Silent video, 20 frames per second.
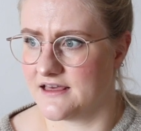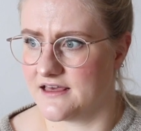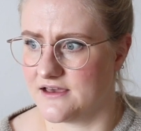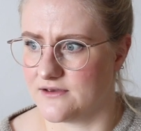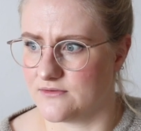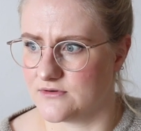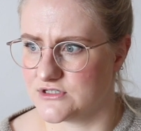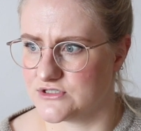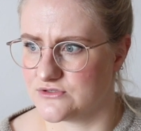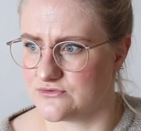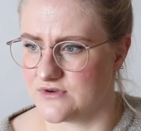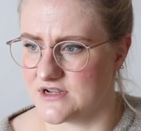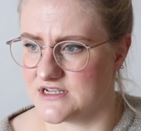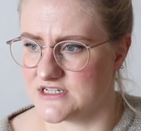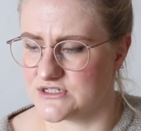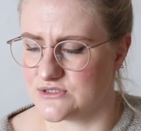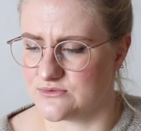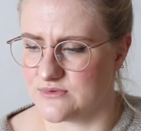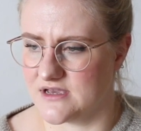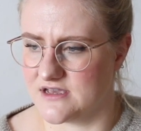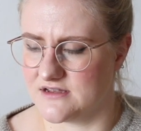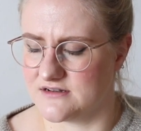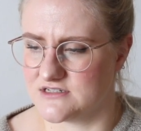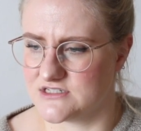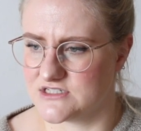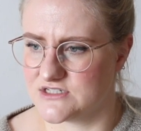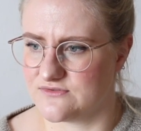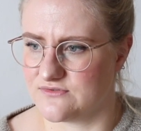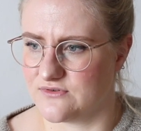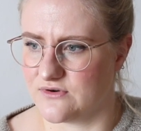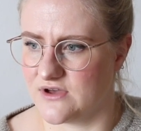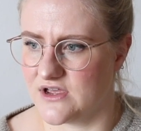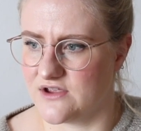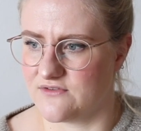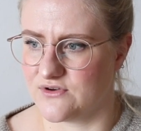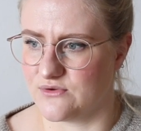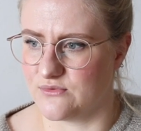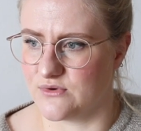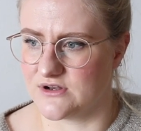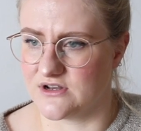I want to raise awareness for
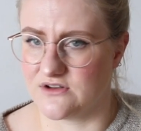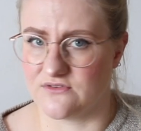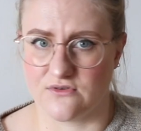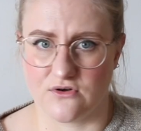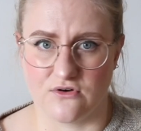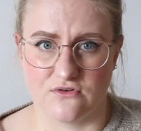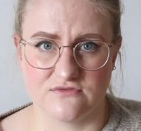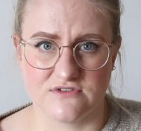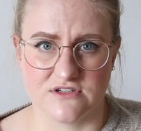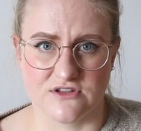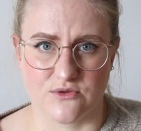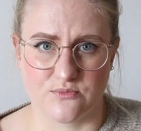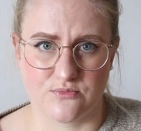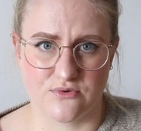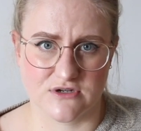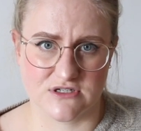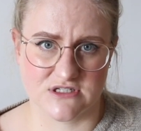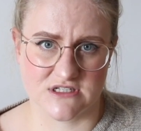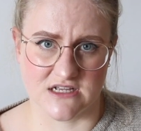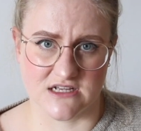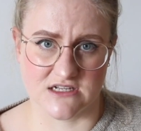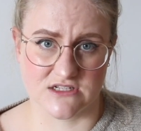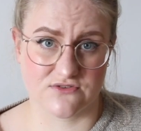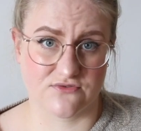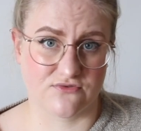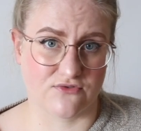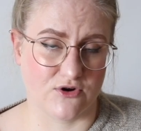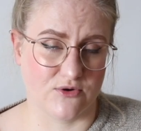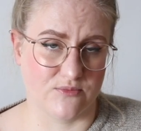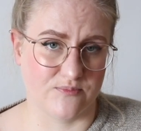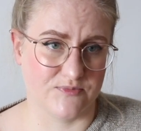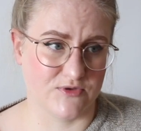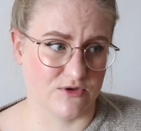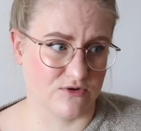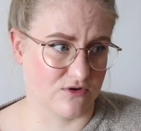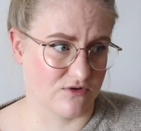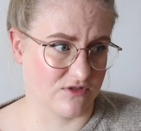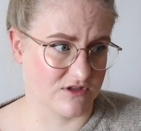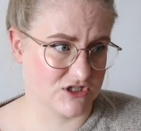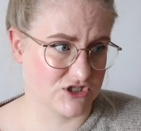everyone involved in the process, from, you
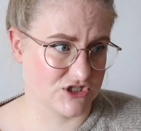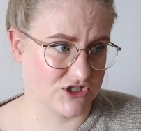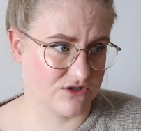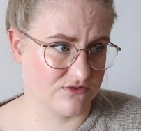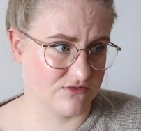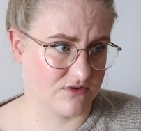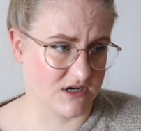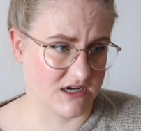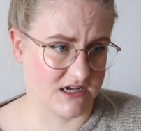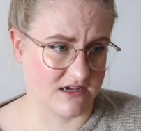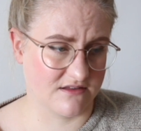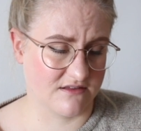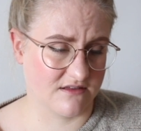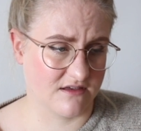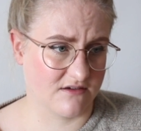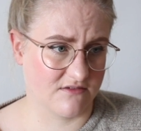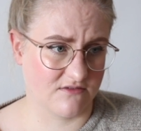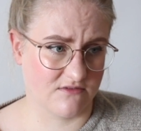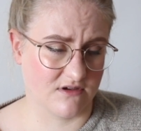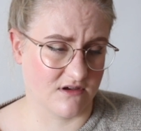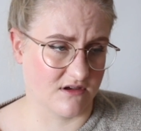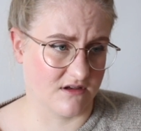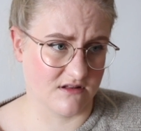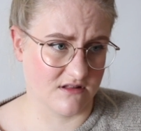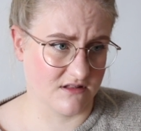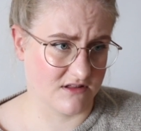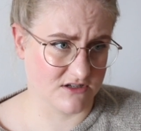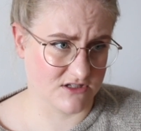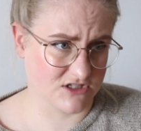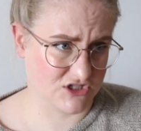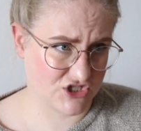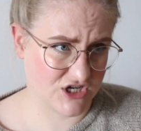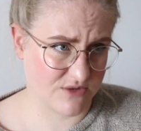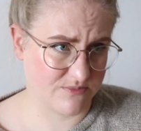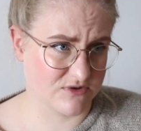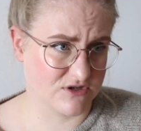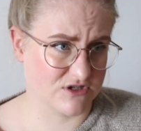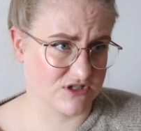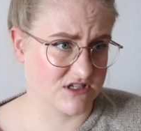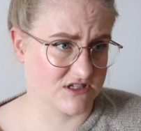know, the shearing, the
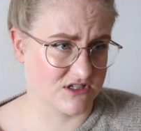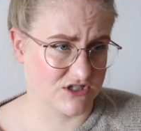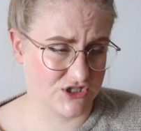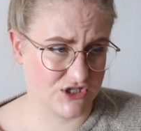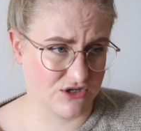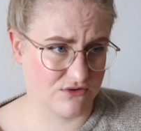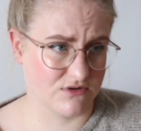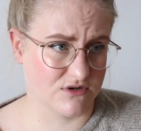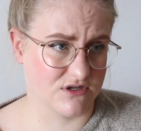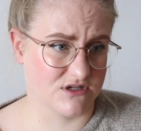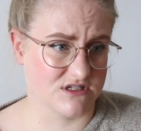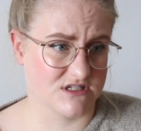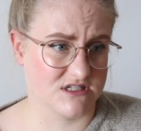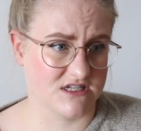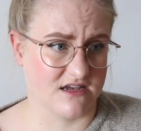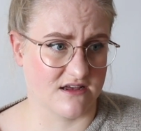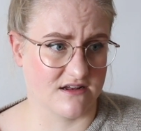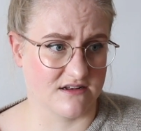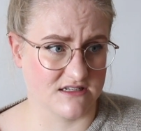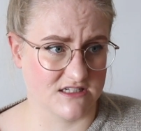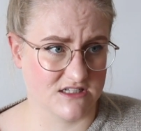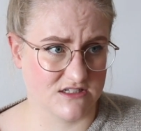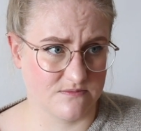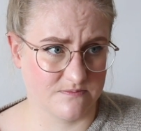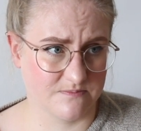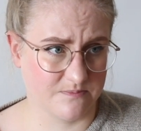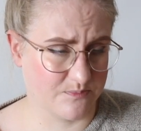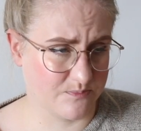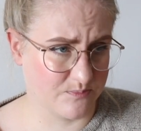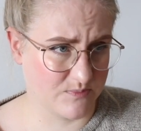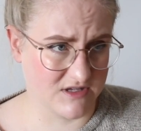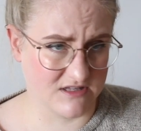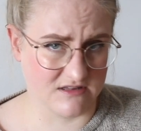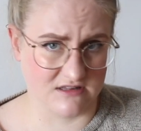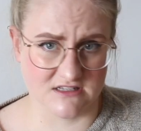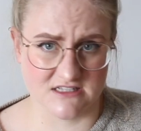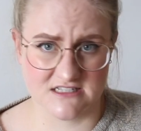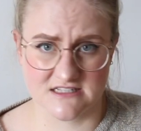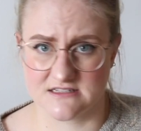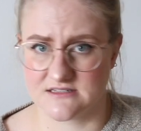shepherds and shearers and
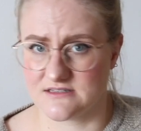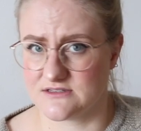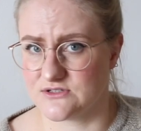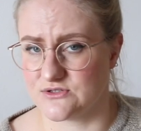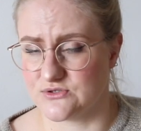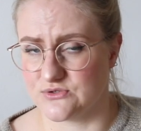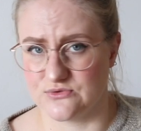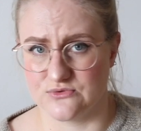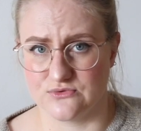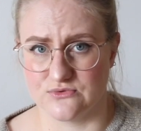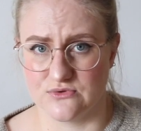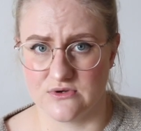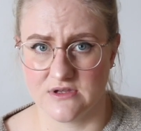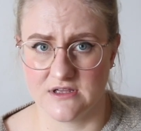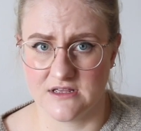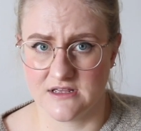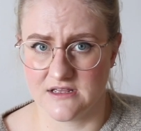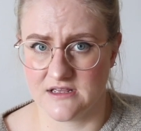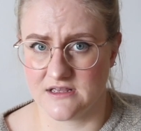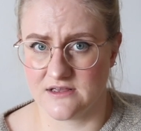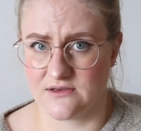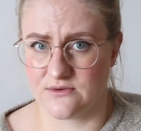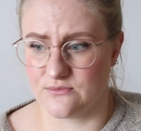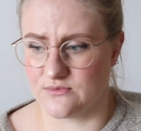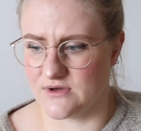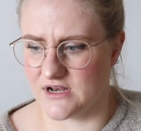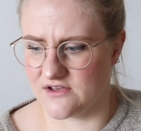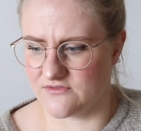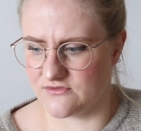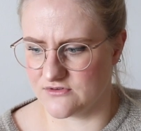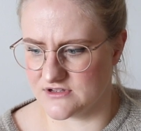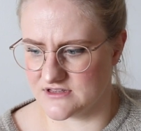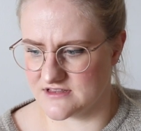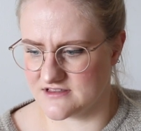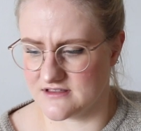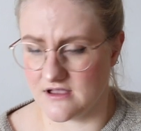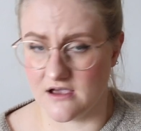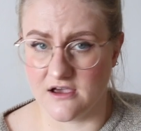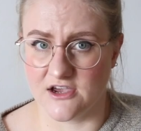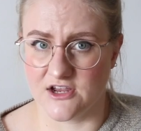mills, to whenever it's
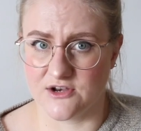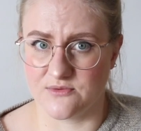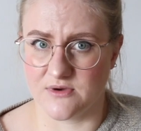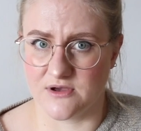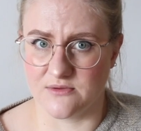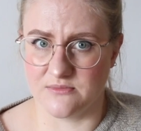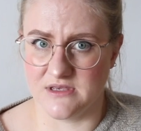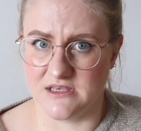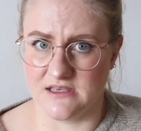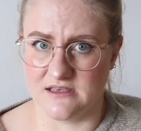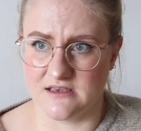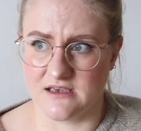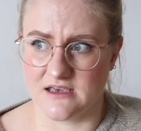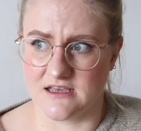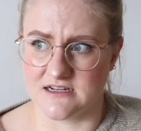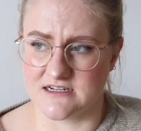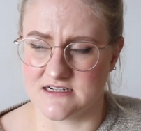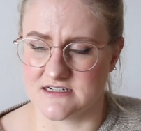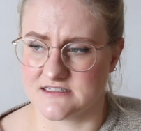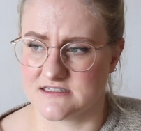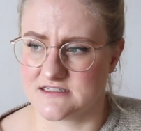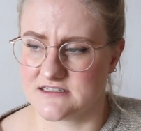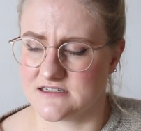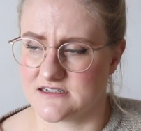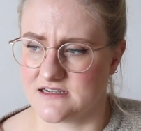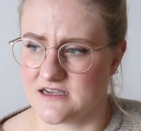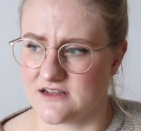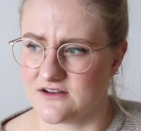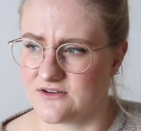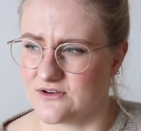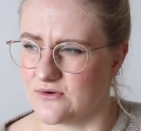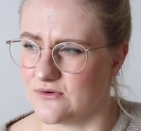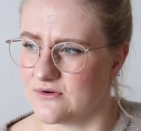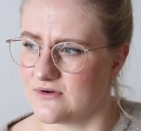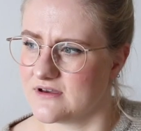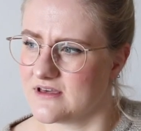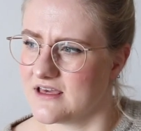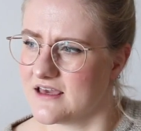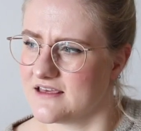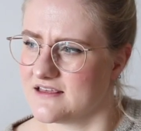dyed by me. And I don't
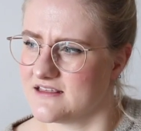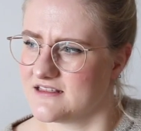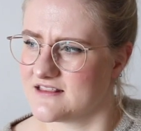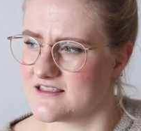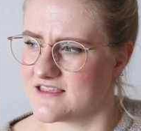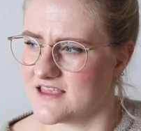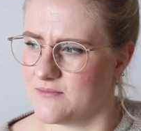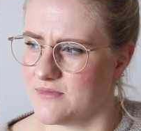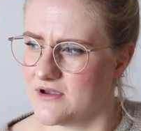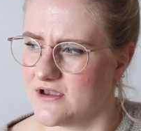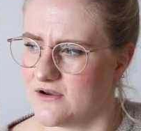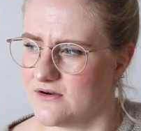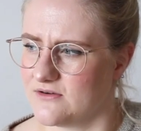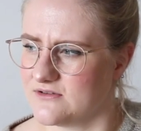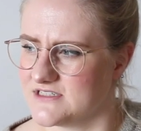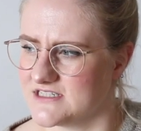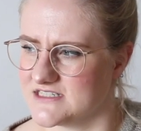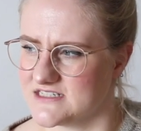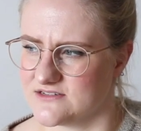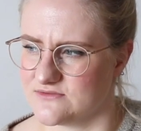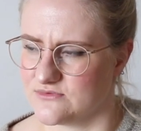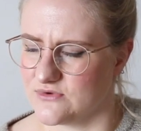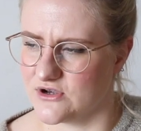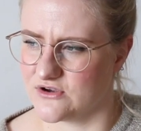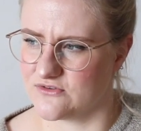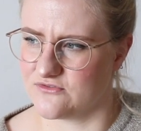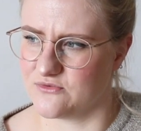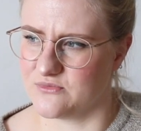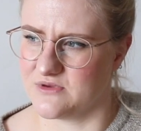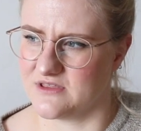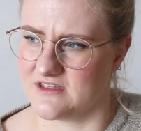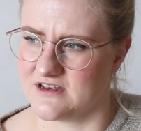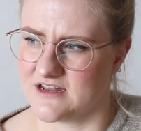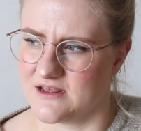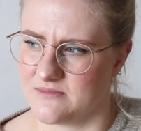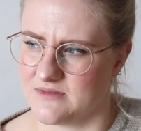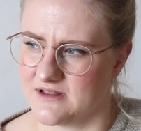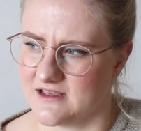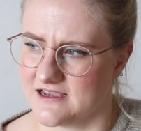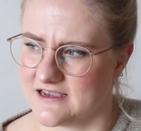know, it somehow doesn't work for me that
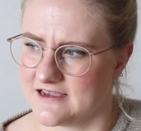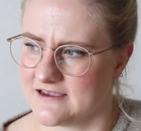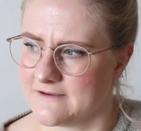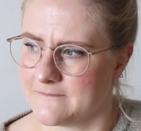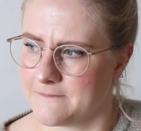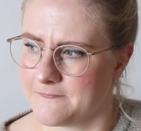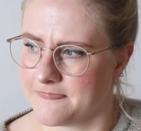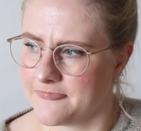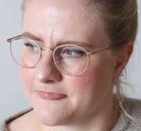I'm like,